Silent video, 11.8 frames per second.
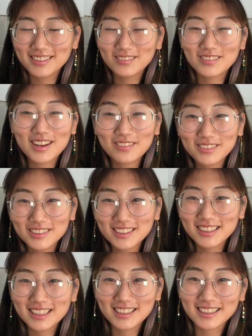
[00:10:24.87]
I'm not
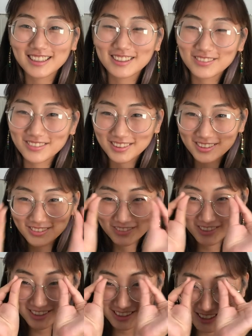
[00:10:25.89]
fully there yet, but it's
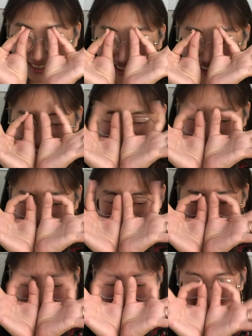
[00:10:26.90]
very tiny,
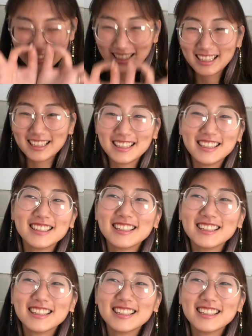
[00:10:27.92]
tiny, tiny.